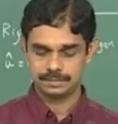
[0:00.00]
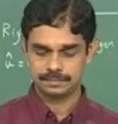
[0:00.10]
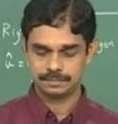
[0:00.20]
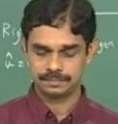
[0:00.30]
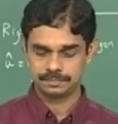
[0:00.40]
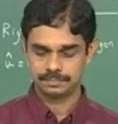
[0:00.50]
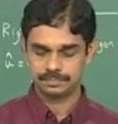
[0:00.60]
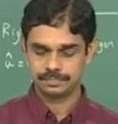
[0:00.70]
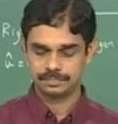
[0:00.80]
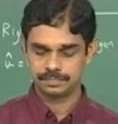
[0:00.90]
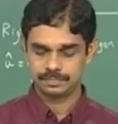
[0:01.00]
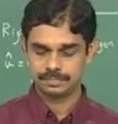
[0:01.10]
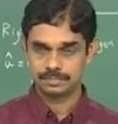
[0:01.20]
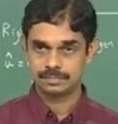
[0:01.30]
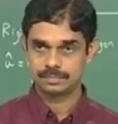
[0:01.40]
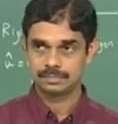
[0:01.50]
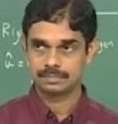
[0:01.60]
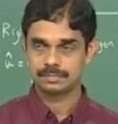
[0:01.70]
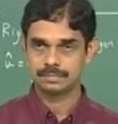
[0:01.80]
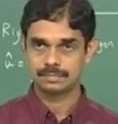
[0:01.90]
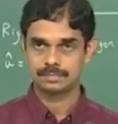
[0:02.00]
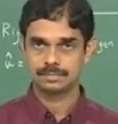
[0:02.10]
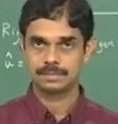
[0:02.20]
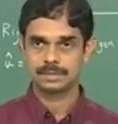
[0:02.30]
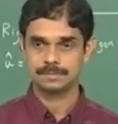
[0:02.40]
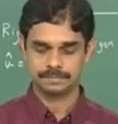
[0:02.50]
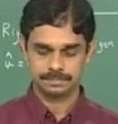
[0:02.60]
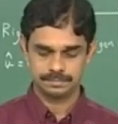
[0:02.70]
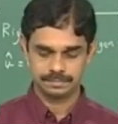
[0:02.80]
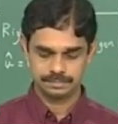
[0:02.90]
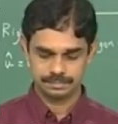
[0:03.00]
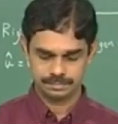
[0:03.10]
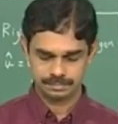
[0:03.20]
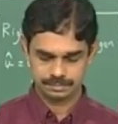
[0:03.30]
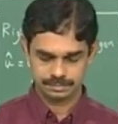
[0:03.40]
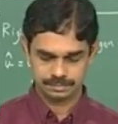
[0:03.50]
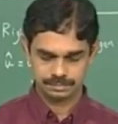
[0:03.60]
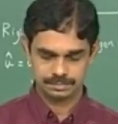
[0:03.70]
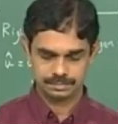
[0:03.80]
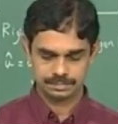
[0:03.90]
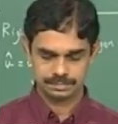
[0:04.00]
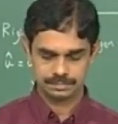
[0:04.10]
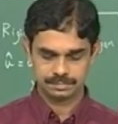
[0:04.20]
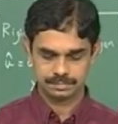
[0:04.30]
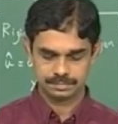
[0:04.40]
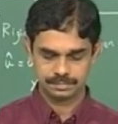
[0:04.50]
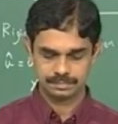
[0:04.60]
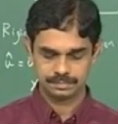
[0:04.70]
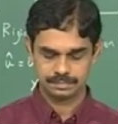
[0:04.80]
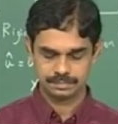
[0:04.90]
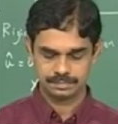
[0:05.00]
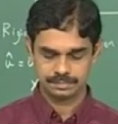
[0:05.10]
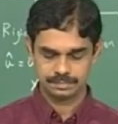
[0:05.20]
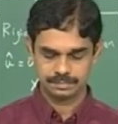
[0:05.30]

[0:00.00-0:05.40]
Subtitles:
Nothing is said.